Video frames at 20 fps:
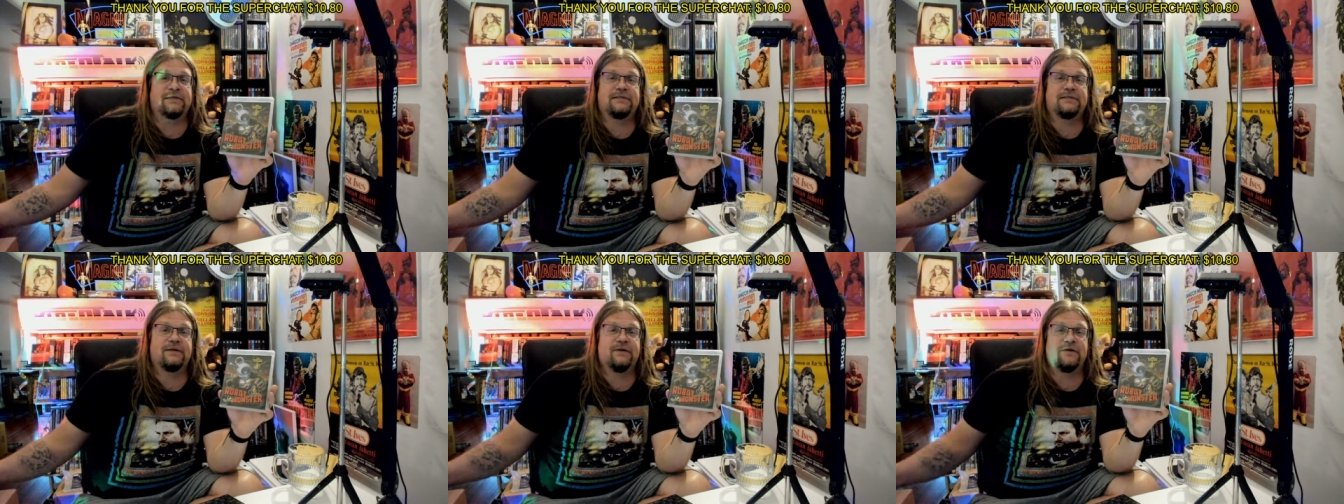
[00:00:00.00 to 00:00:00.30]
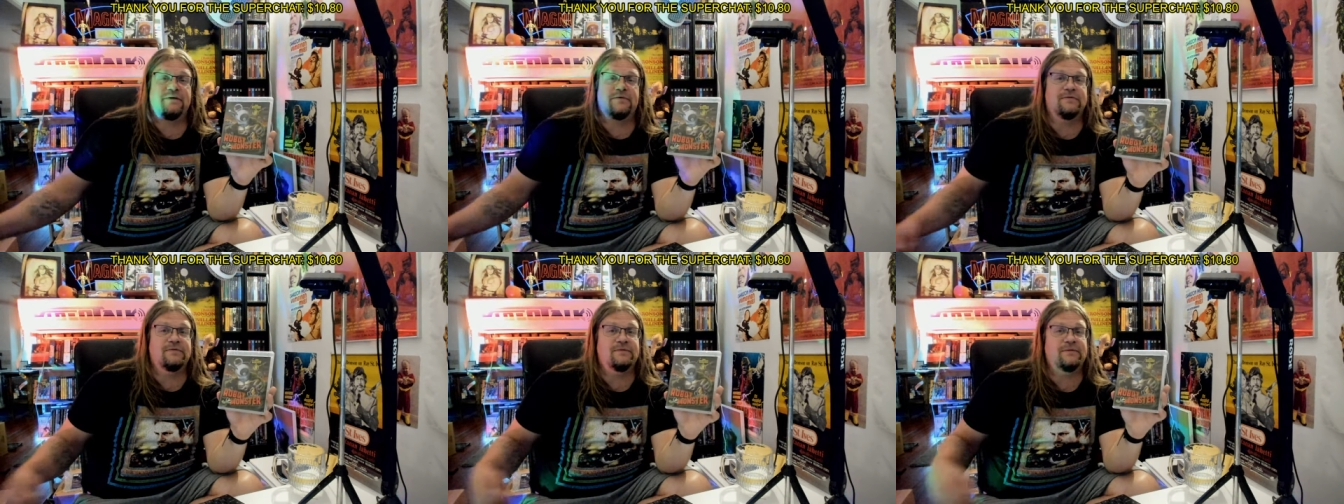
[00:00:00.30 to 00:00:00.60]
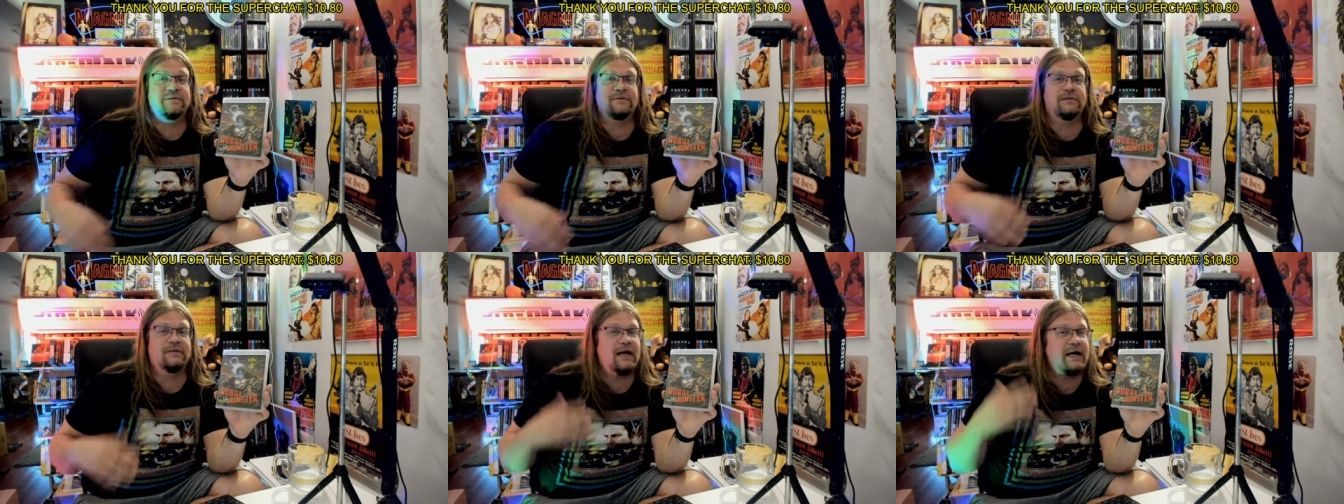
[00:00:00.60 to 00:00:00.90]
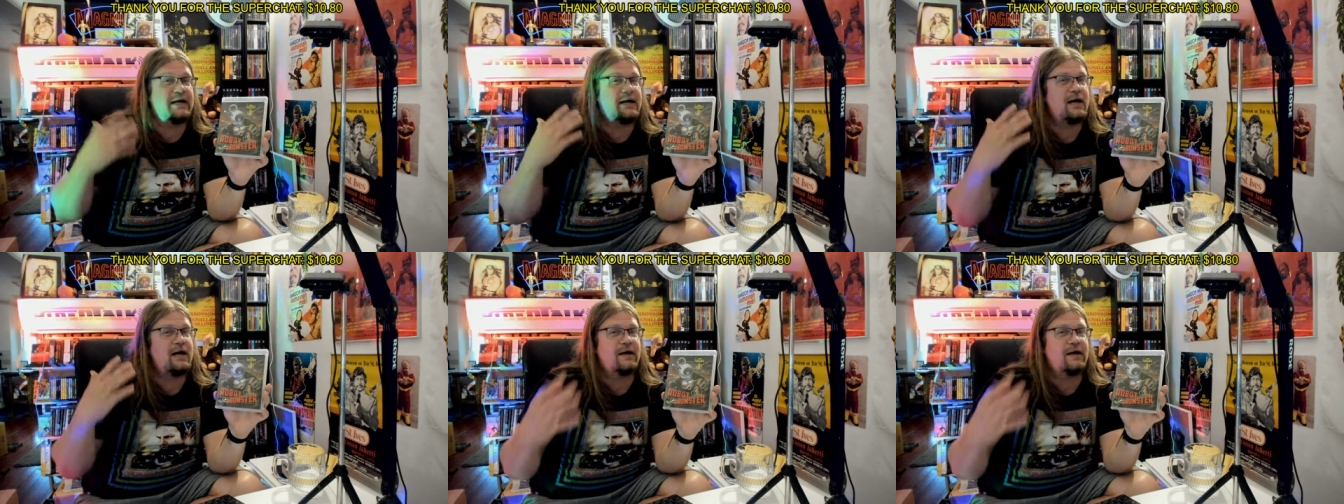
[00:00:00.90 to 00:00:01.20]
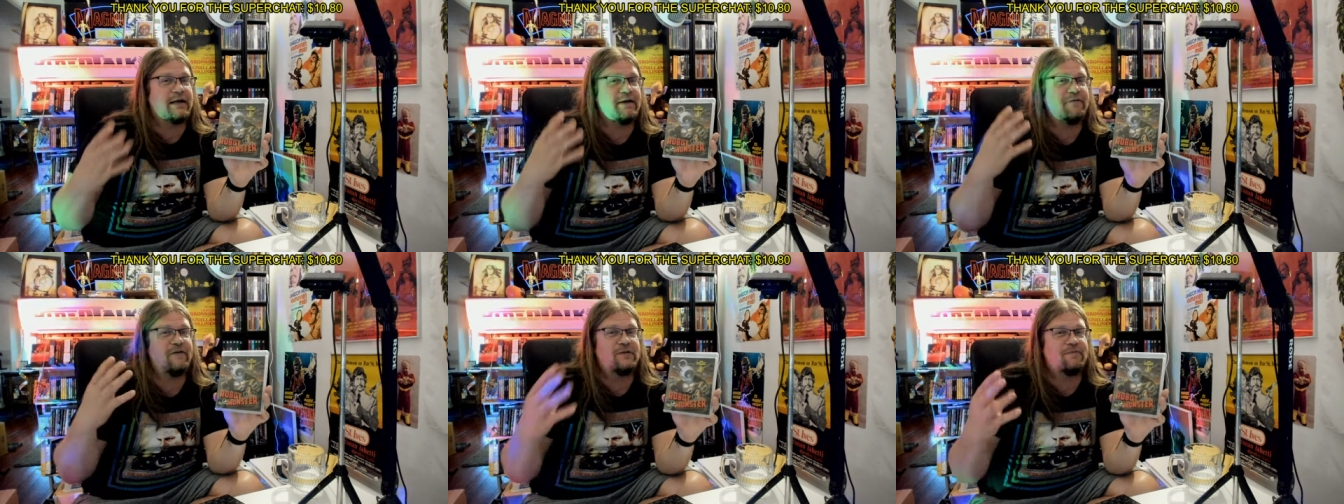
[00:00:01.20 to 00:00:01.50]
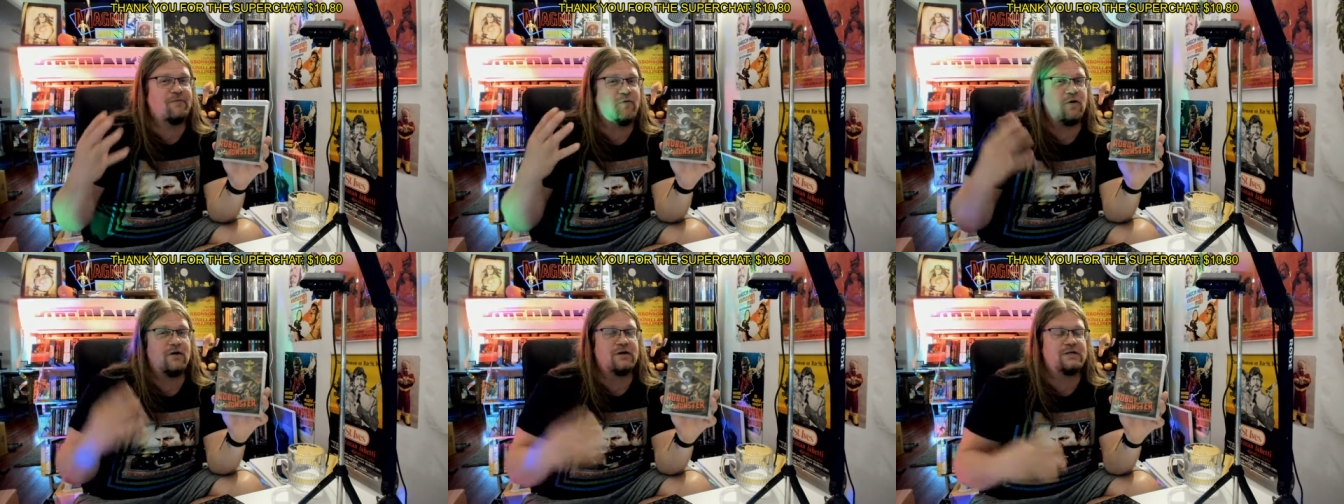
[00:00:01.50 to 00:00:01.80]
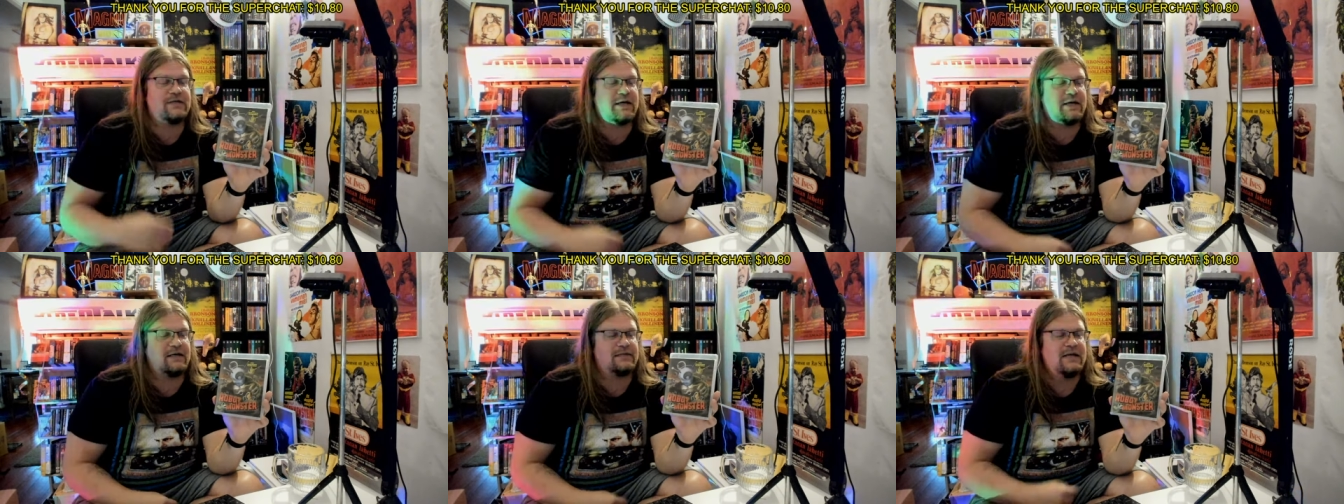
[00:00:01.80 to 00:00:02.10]
So I gotta give it 4
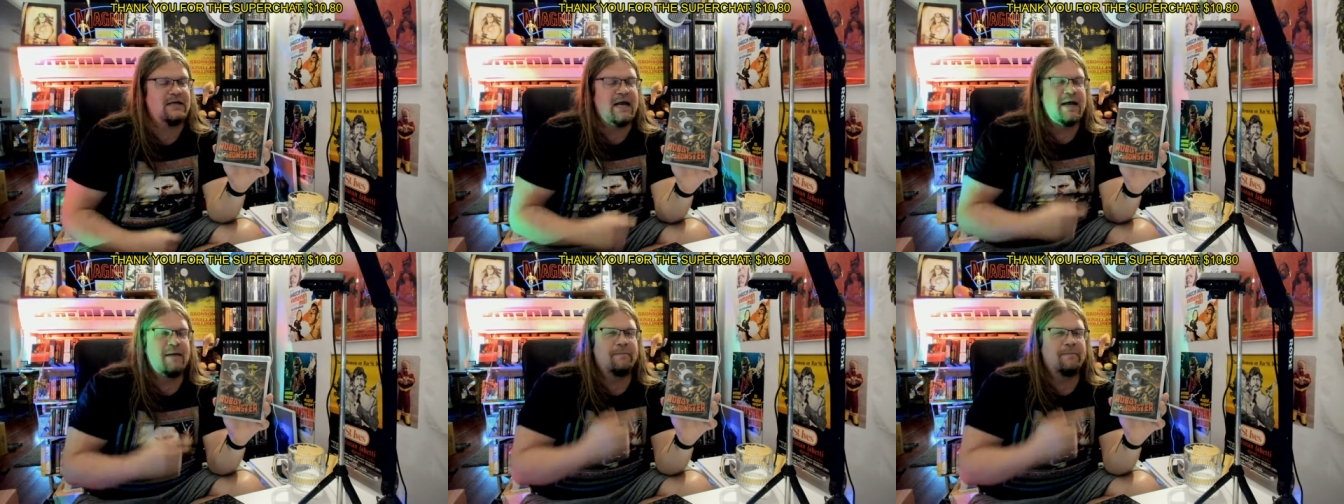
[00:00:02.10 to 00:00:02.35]
stars,